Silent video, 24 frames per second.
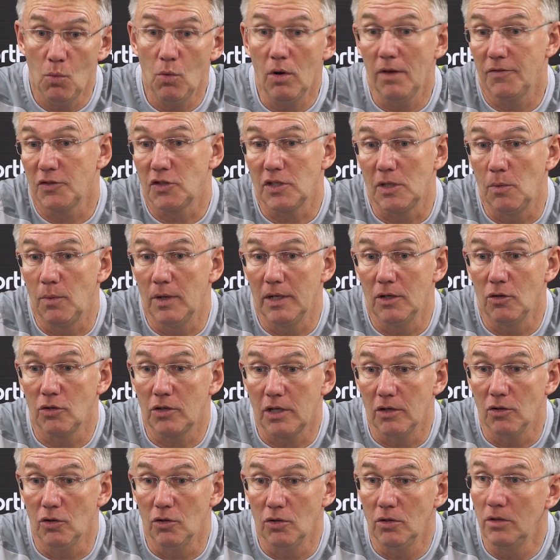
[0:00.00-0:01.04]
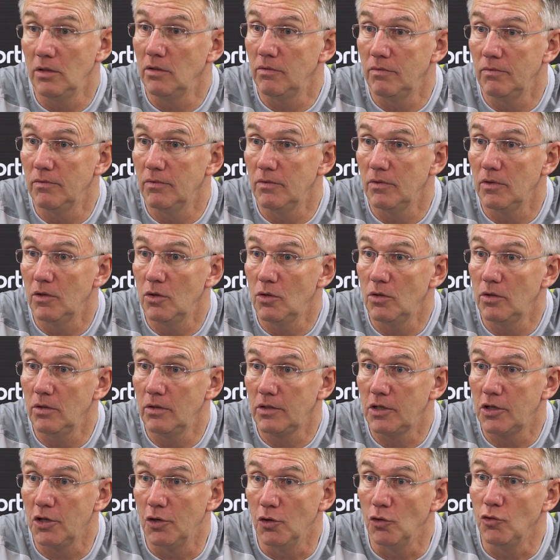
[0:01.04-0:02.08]
Well, obviously, we're looking at all
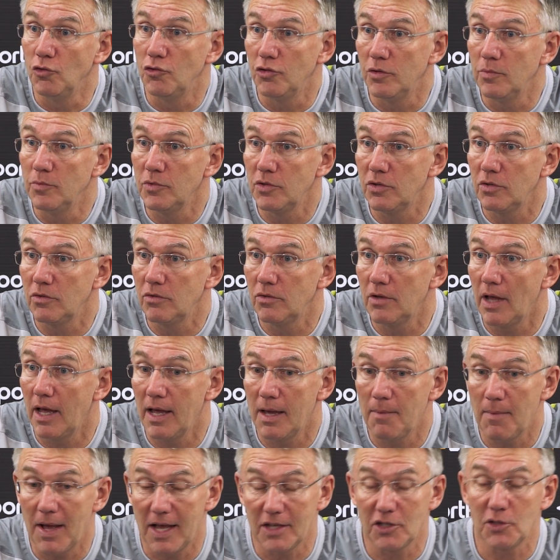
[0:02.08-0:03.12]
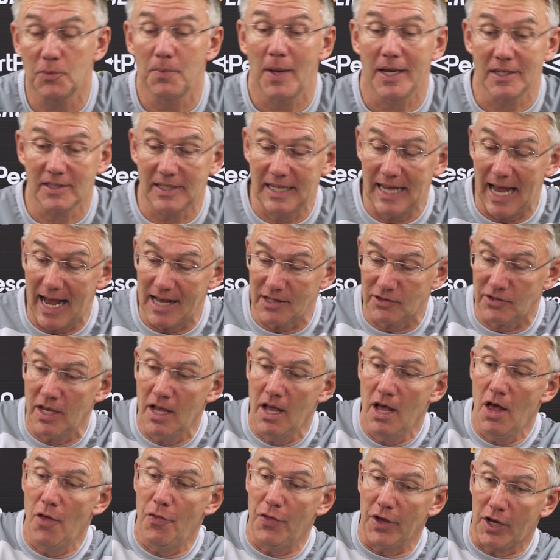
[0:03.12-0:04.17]
conundrums, especially as
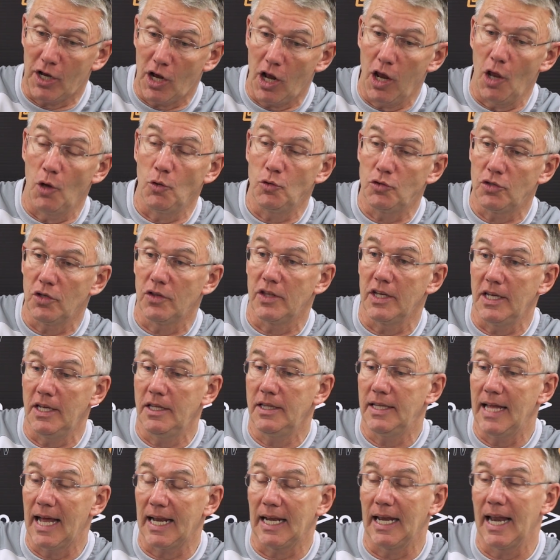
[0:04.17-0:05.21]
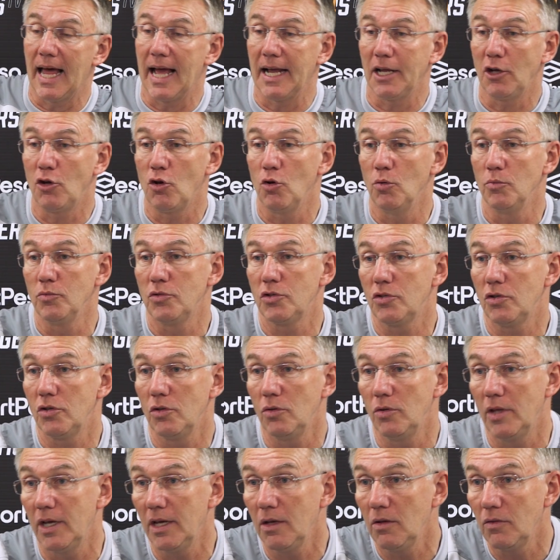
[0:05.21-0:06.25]
the closer the deadline comes
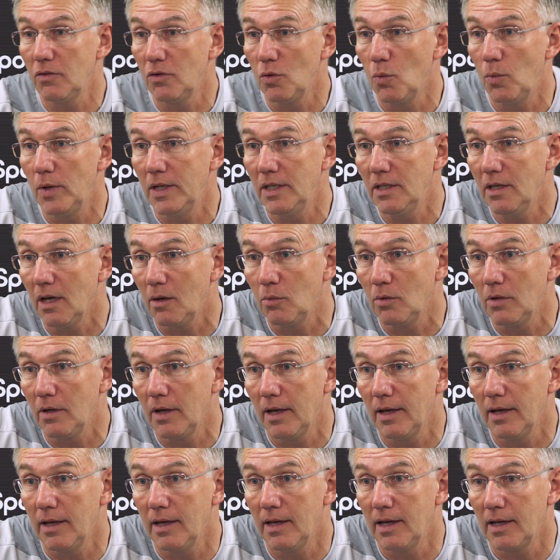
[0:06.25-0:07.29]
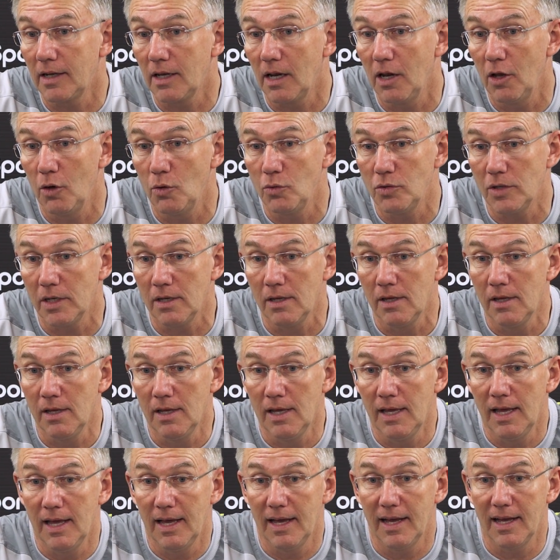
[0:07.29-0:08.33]
to the window closing.
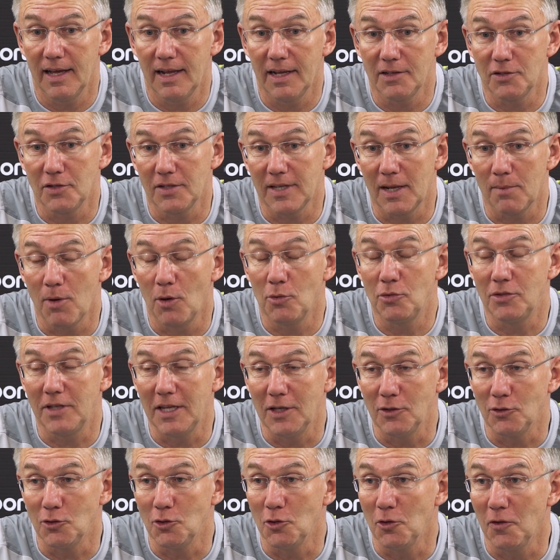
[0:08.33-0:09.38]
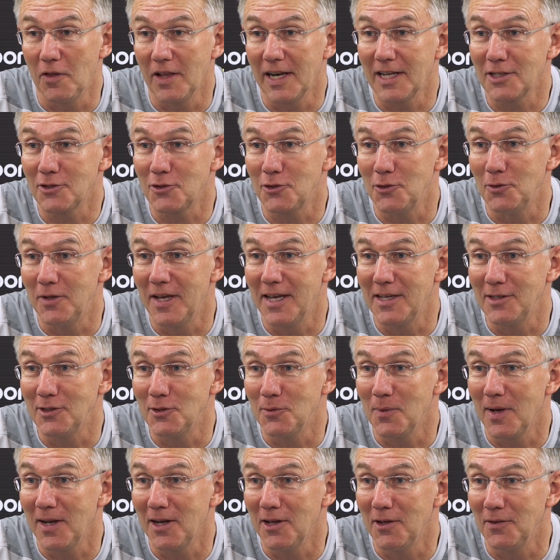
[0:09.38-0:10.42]
And as I said, most deals are done the last 2 days
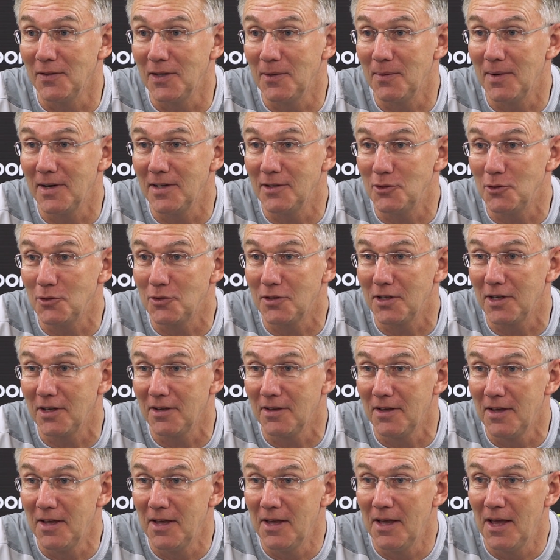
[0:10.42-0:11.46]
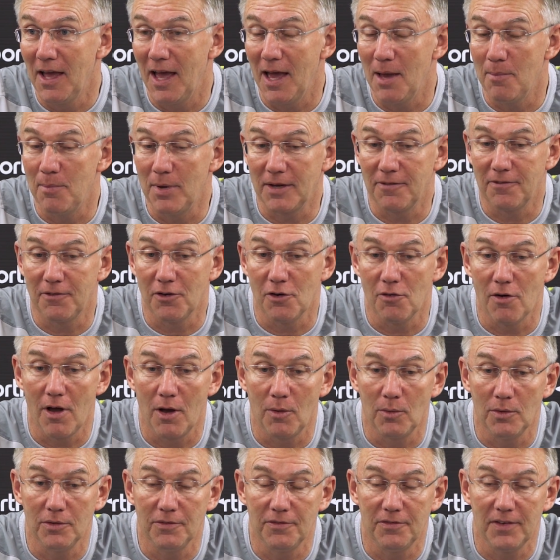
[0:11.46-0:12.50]
as well, aren't they, when it's just a big
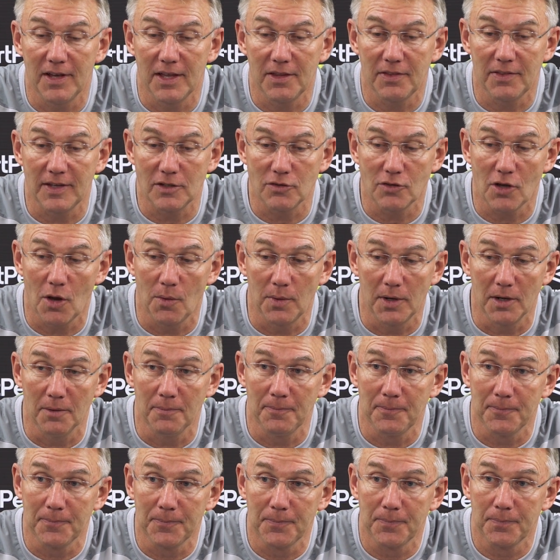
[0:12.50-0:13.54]
furrow of things going on.